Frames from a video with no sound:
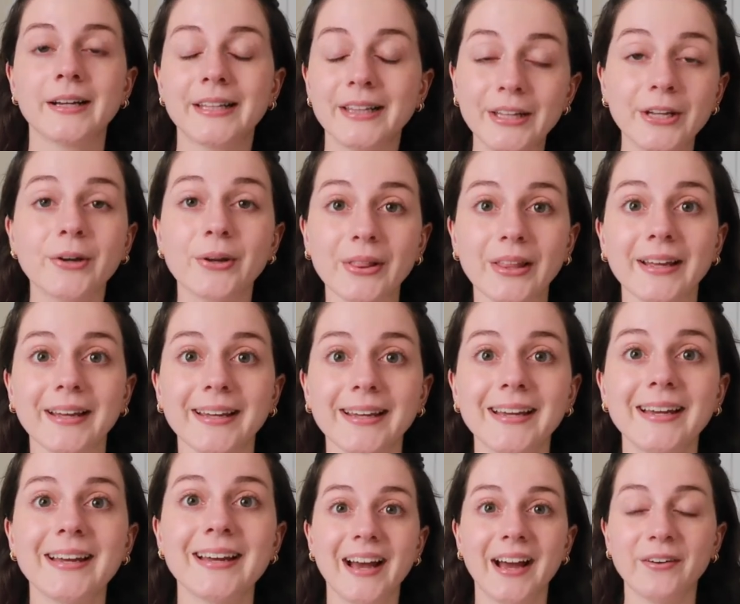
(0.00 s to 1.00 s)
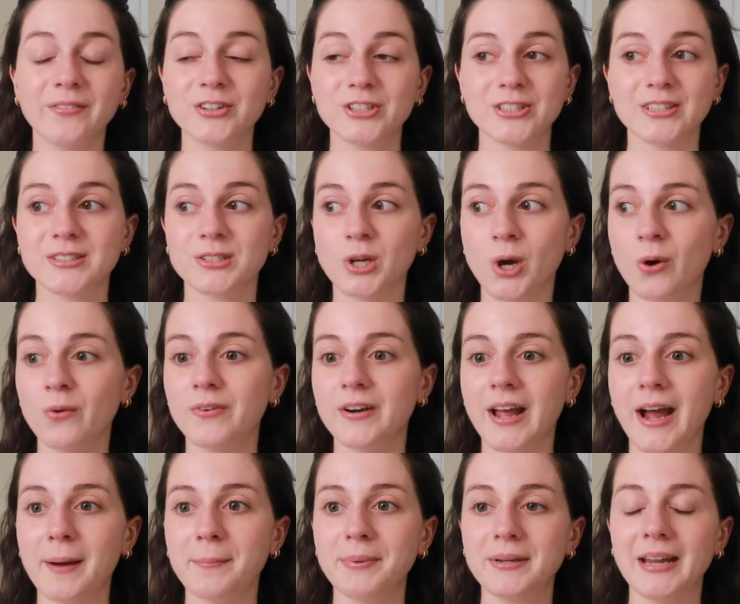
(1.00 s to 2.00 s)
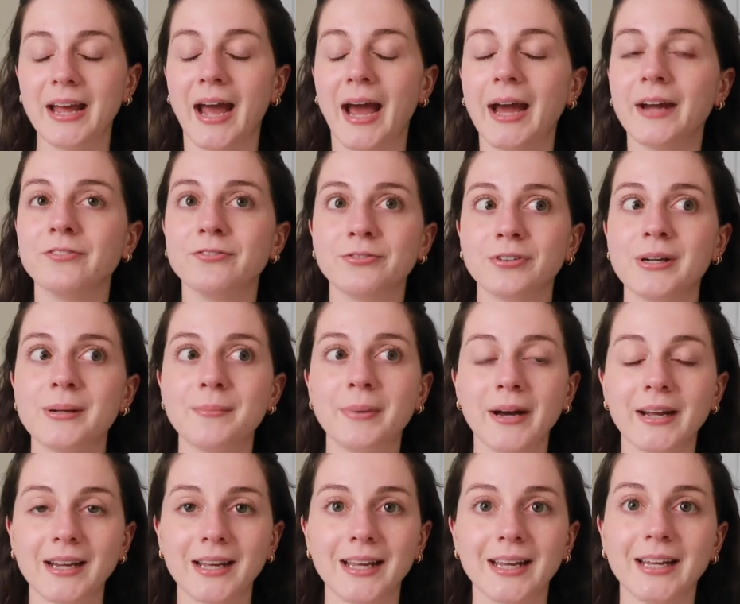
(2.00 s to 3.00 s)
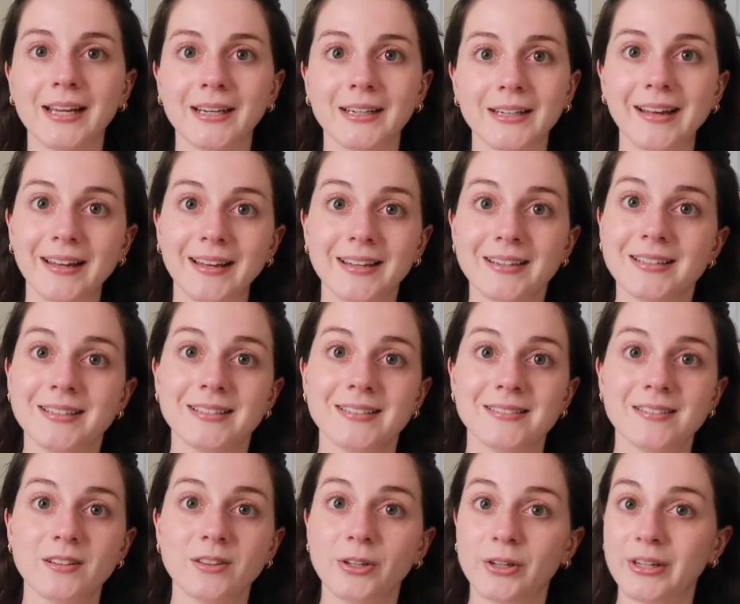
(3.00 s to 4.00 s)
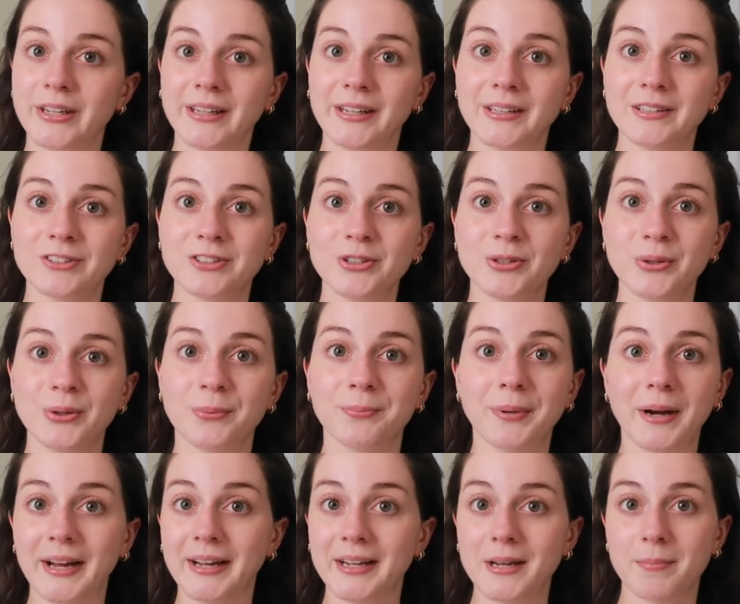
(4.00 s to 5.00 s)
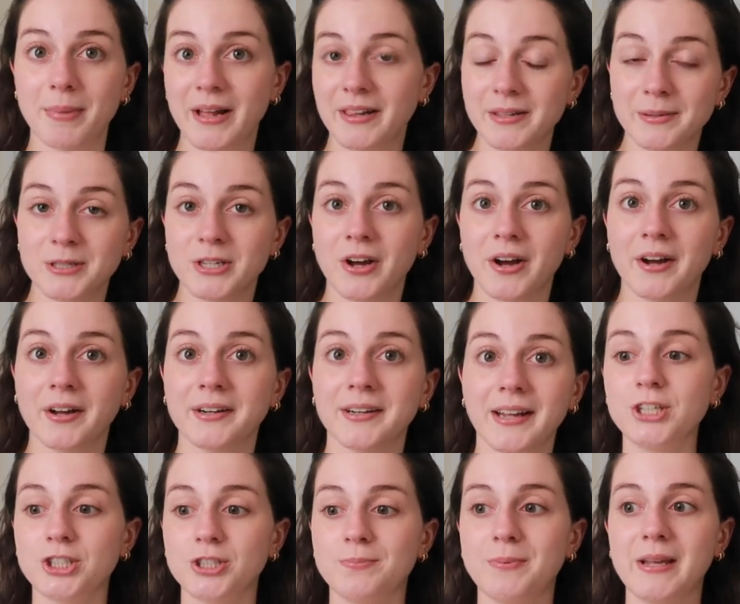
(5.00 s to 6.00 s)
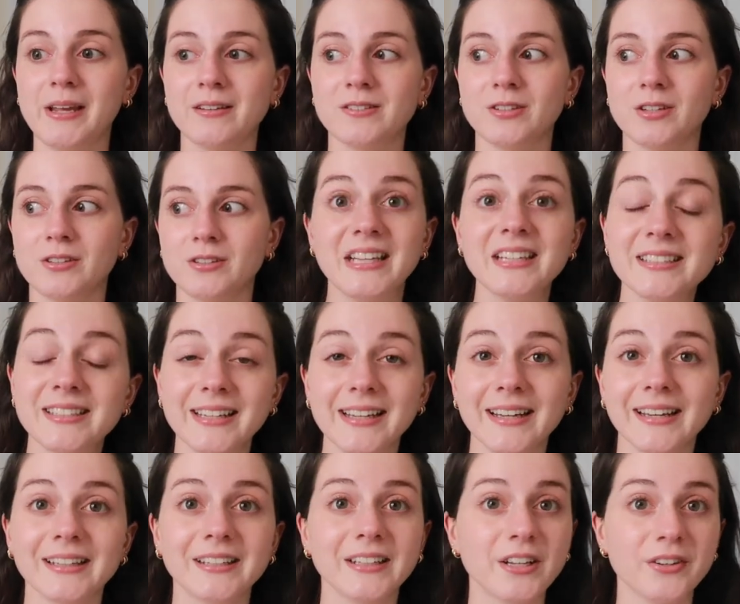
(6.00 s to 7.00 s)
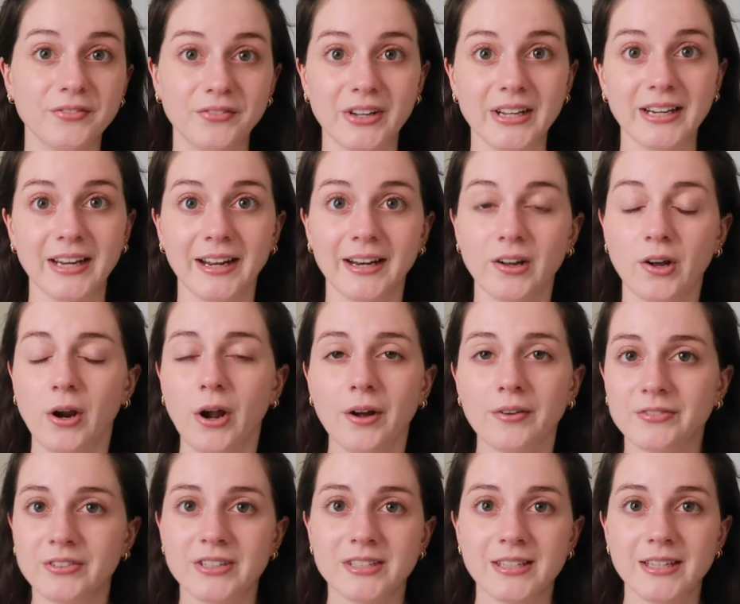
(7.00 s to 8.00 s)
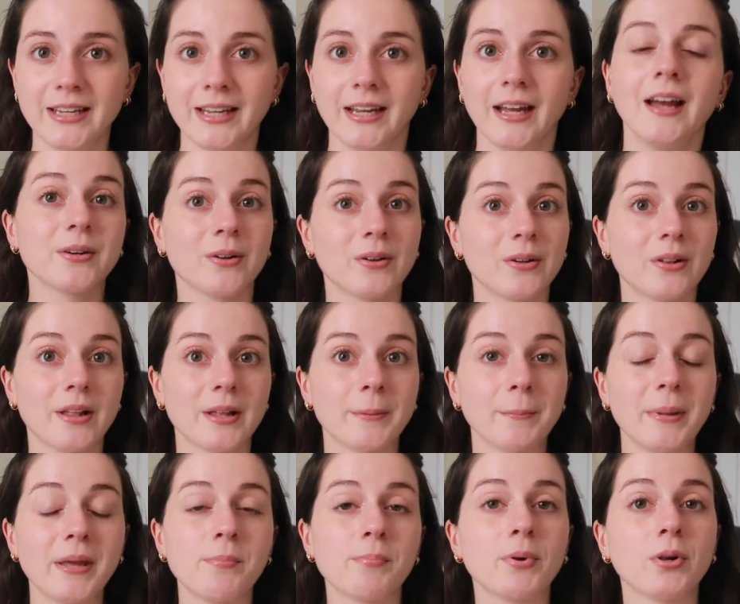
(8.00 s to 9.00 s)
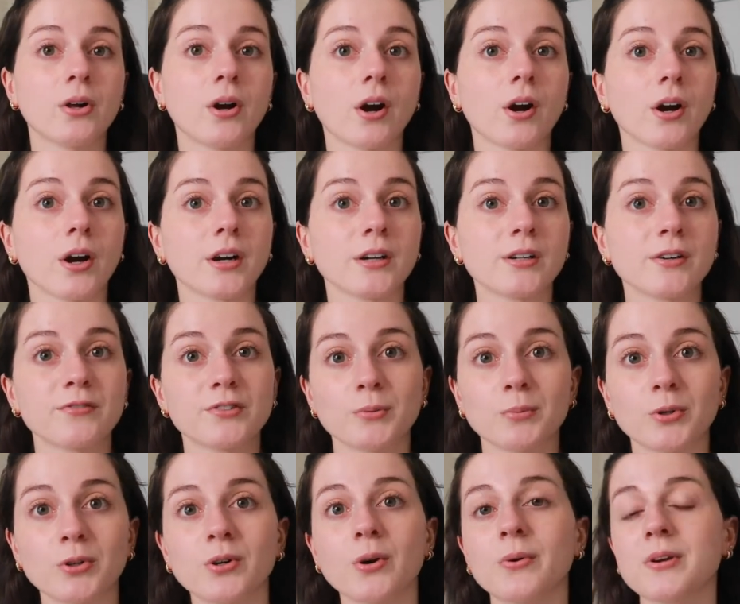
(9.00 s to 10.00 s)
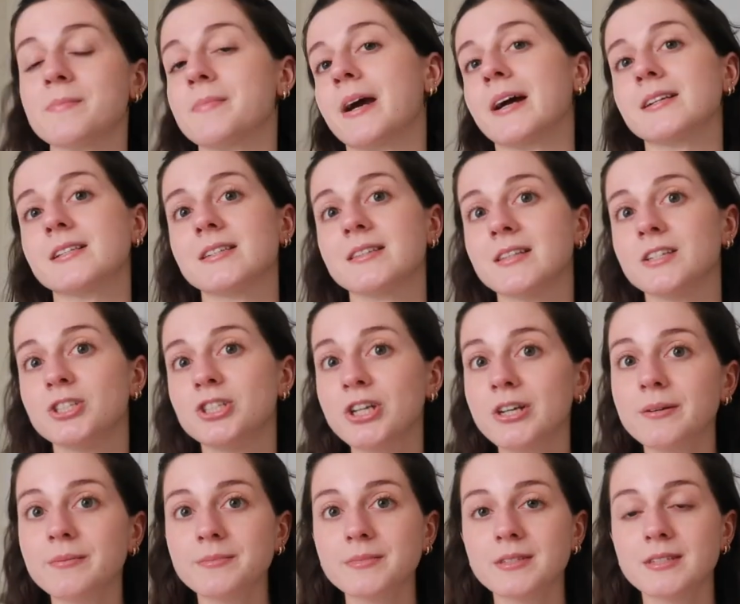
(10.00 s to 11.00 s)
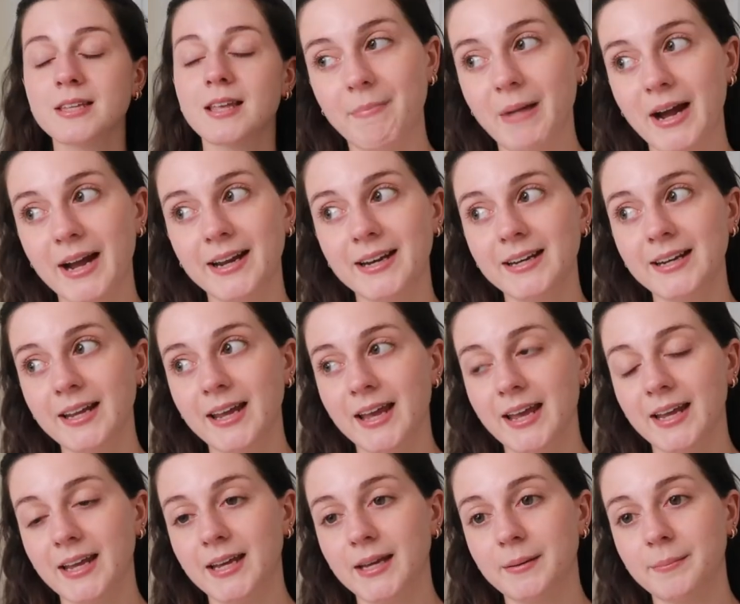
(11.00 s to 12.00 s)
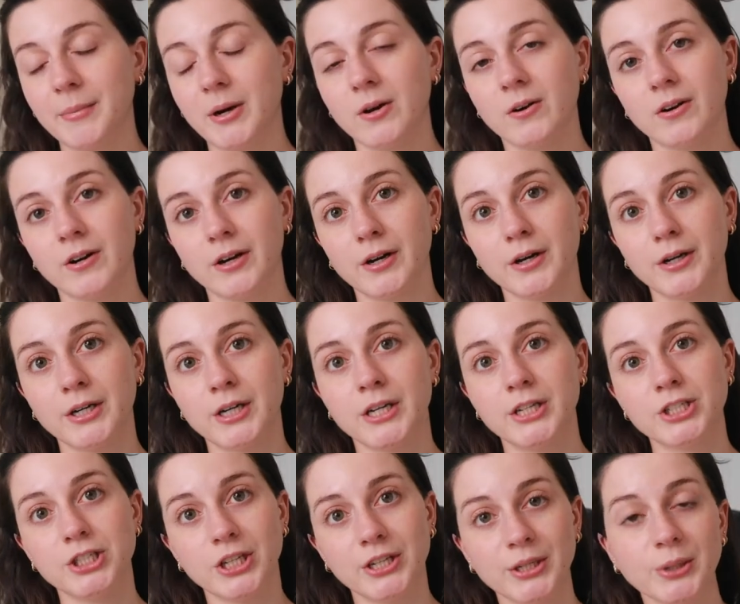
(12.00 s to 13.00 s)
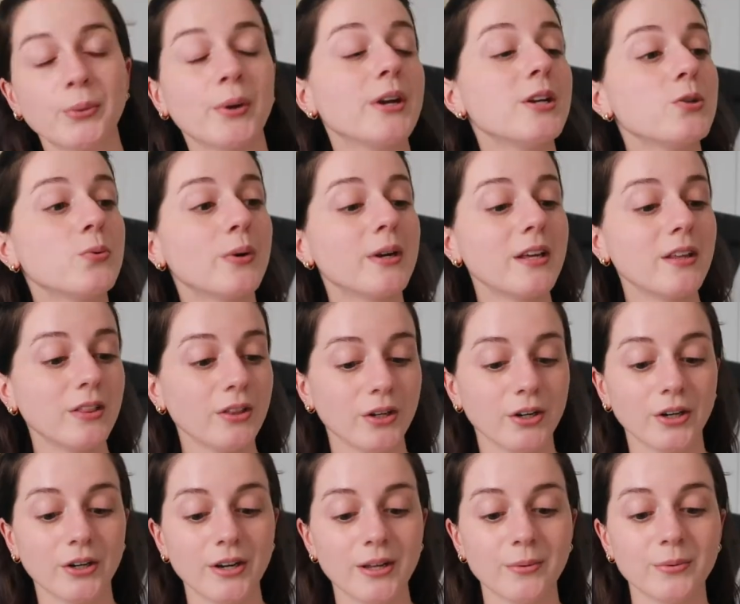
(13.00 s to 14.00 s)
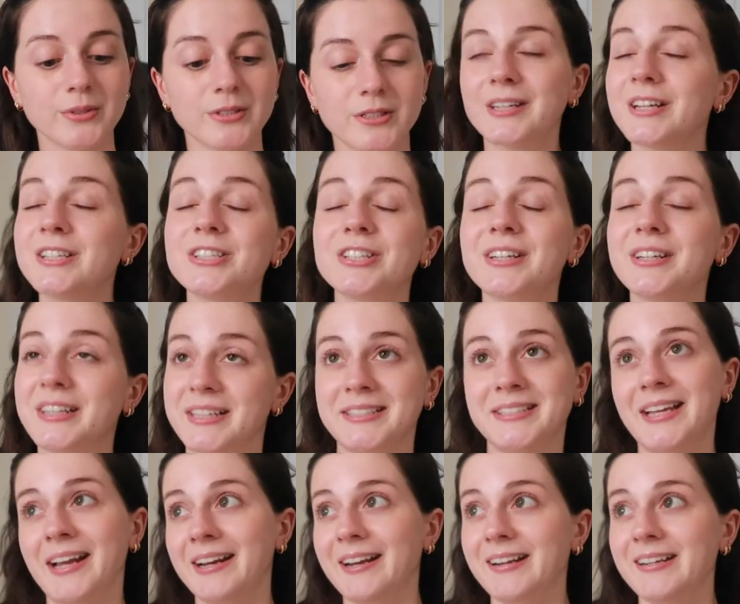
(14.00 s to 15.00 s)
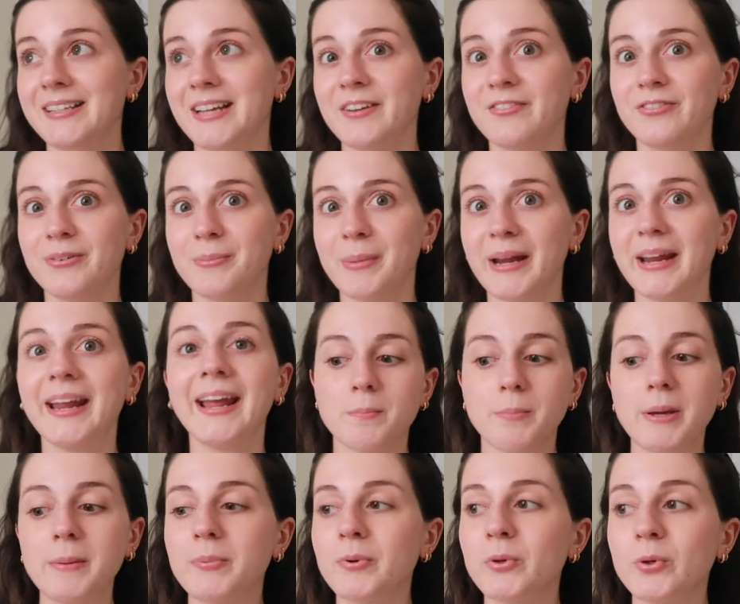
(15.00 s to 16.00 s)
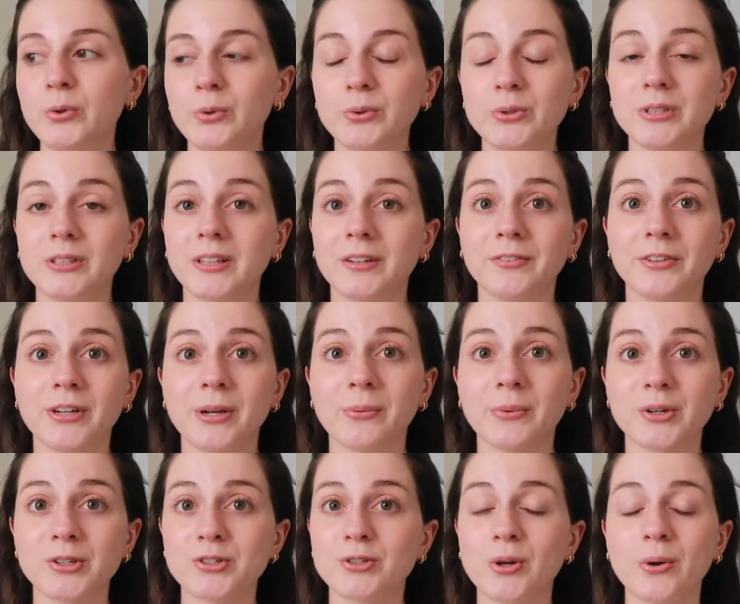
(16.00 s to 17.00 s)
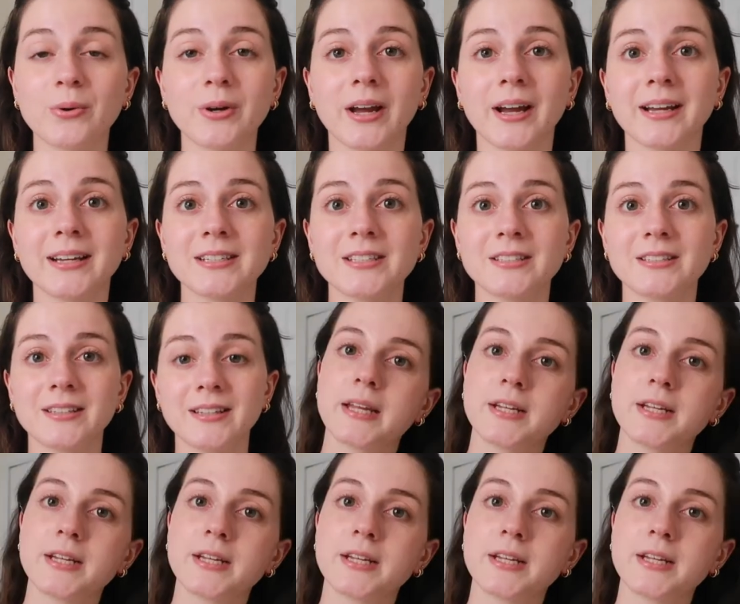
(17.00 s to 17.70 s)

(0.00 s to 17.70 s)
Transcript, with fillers: clearly ever since COVID happened, everybody is looking into buying a Peloton just because it's easy and convenient. Now, obviously not a lot of people are comfortable going back to the gyms. Mine came on January 23rd. It was such an exciting day for me. The people who delivered it were so nice.